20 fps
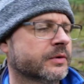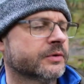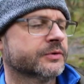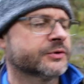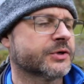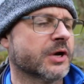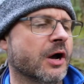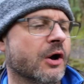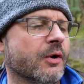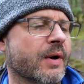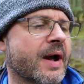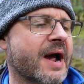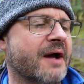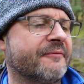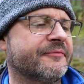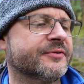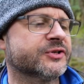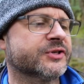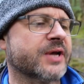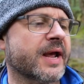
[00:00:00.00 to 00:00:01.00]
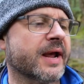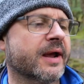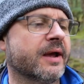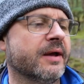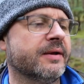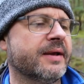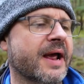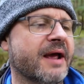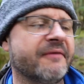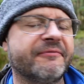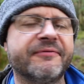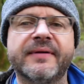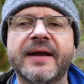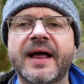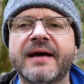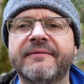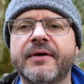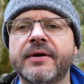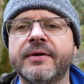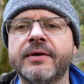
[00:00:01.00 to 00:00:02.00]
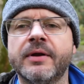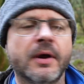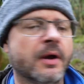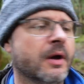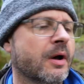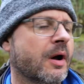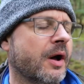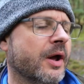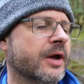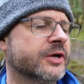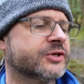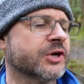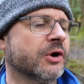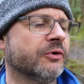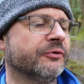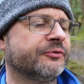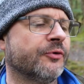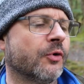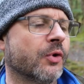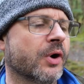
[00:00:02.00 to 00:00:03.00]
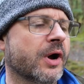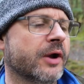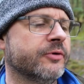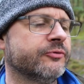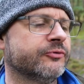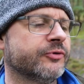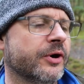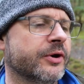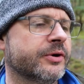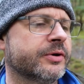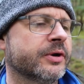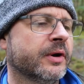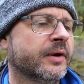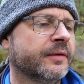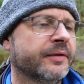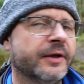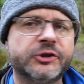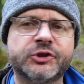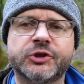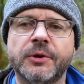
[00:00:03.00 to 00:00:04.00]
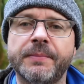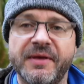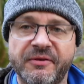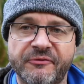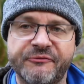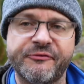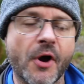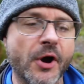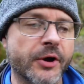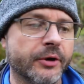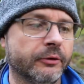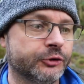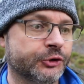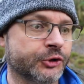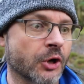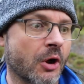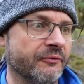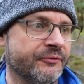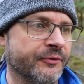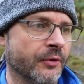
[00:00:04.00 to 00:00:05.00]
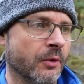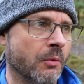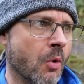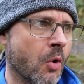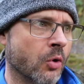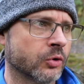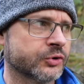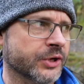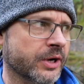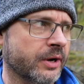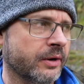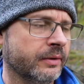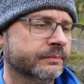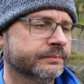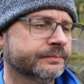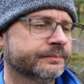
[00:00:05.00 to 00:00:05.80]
So half a second, F11, ISO 400. This should be the final shot for the water.